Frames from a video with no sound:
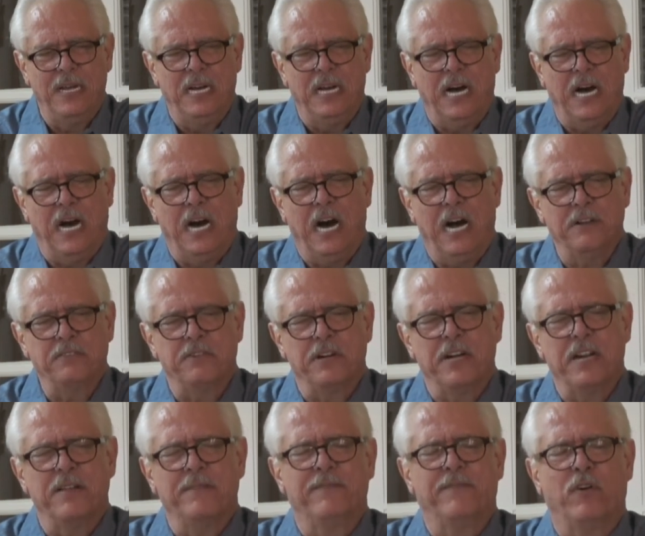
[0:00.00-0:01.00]

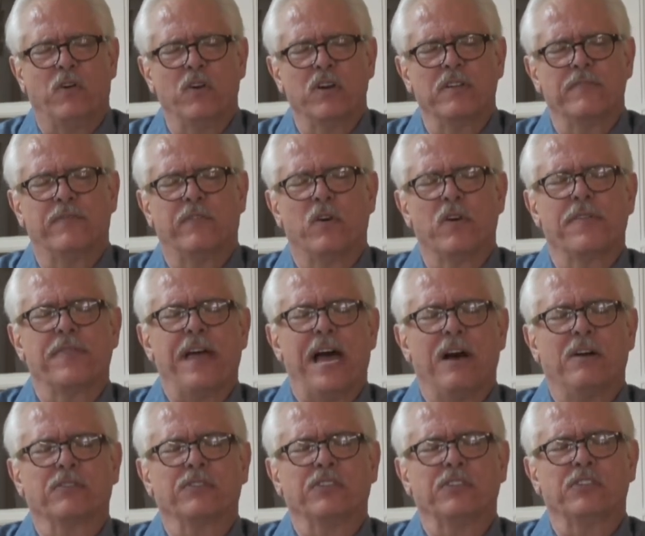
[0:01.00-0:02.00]

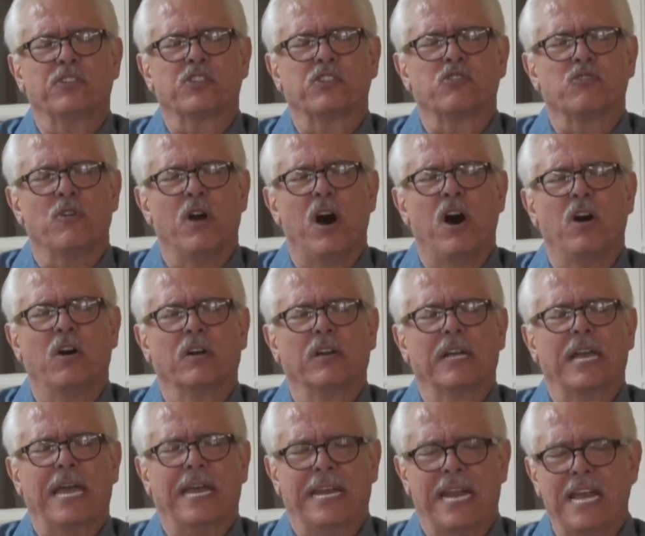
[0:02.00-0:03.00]
144,000 strong,
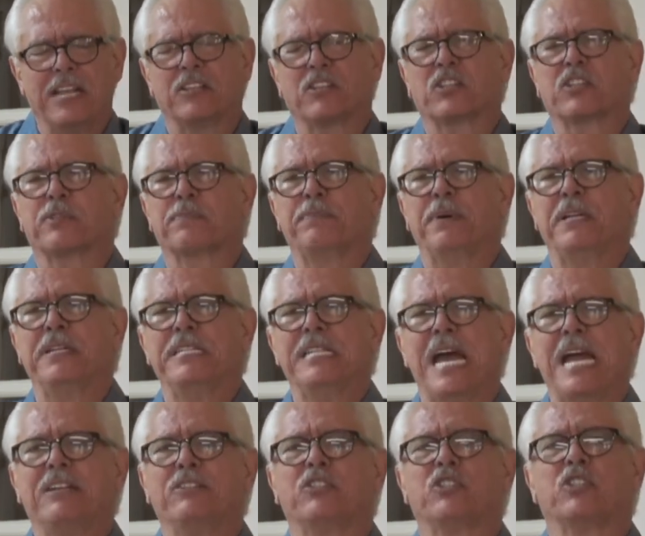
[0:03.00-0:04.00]
an
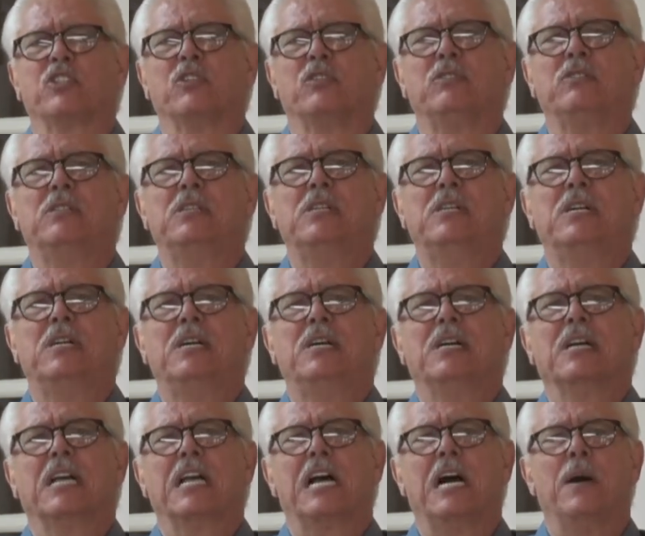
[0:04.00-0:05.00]
exponential
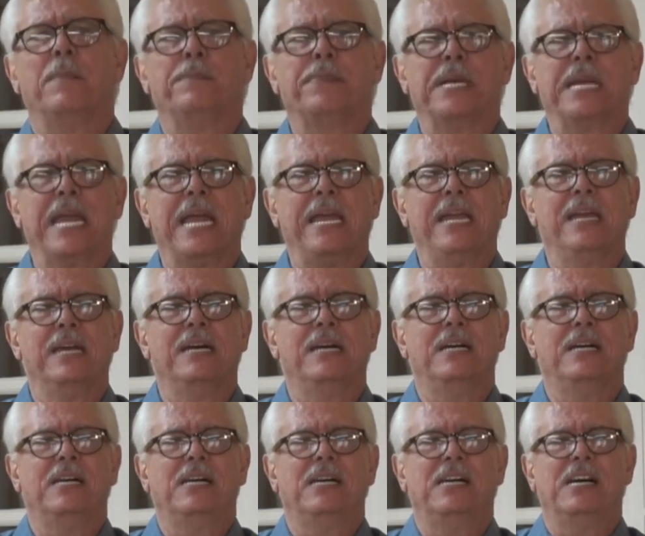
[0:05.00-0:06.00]
company
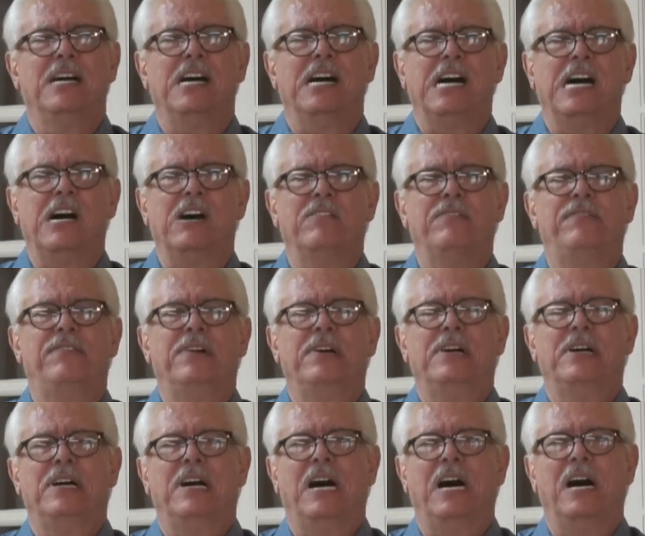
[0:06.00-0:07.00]
of
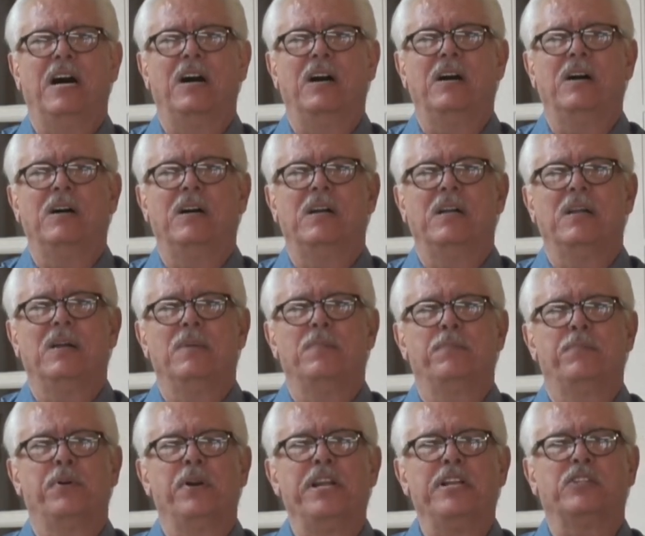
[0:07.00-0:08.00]
uh,
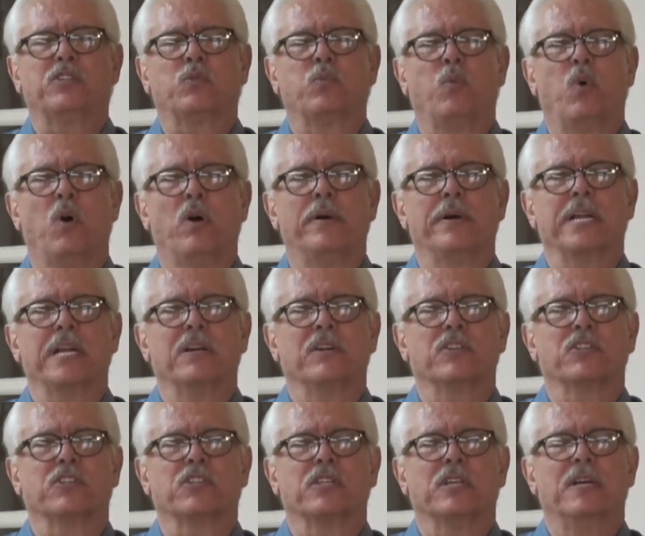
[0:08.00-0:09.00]
priest
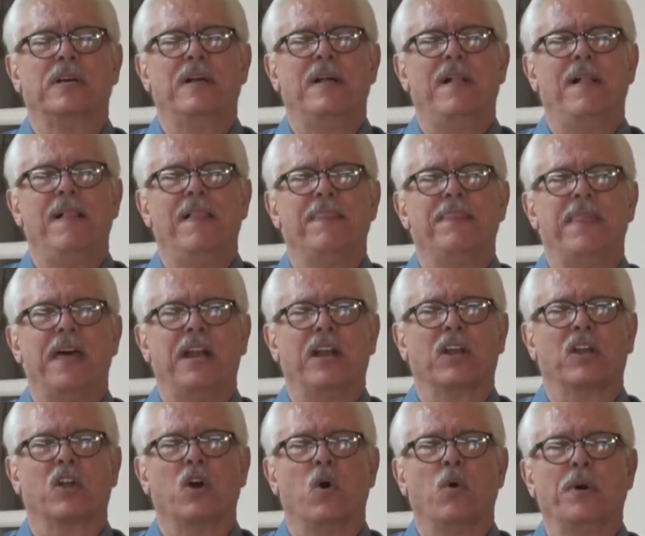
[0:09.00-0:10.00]
warriors that are
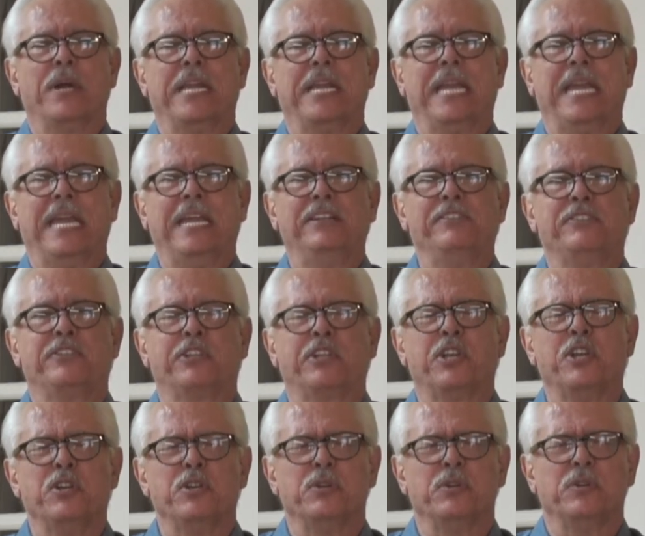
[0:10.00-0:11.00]
going
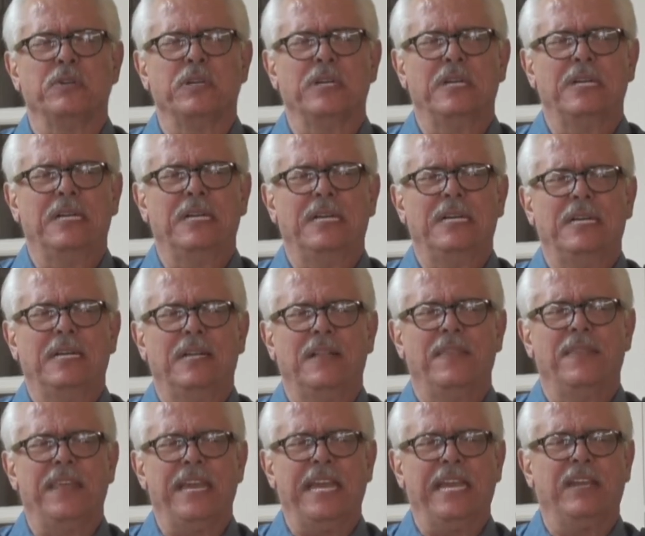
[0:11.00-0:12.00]
into
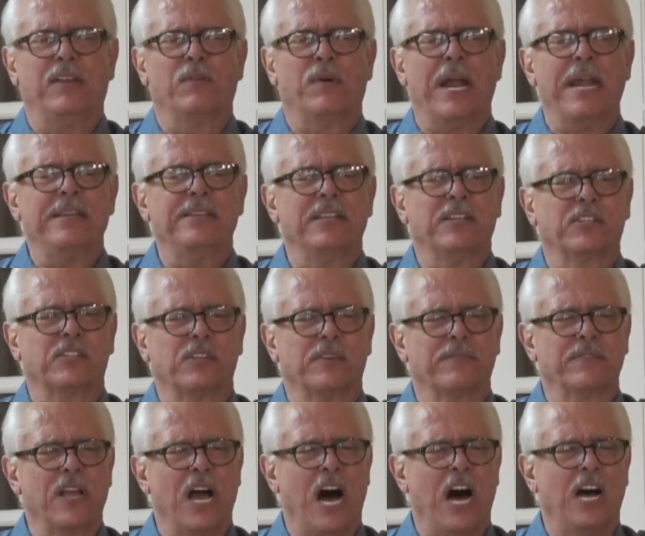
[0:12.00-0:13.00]
the greatness
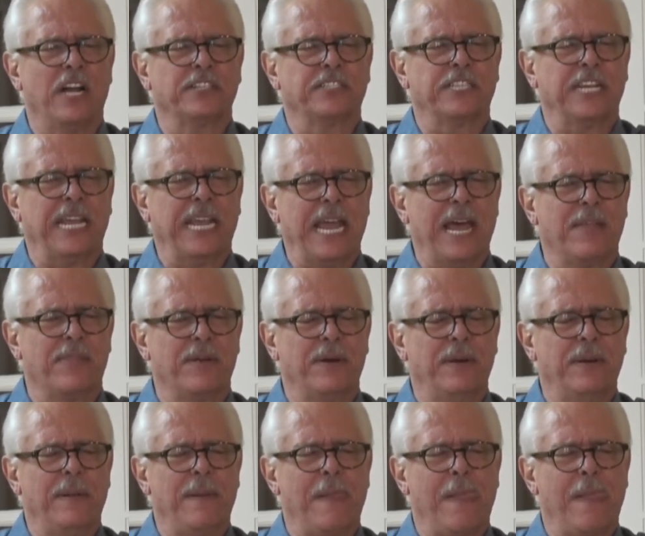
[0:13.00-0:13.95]
of God together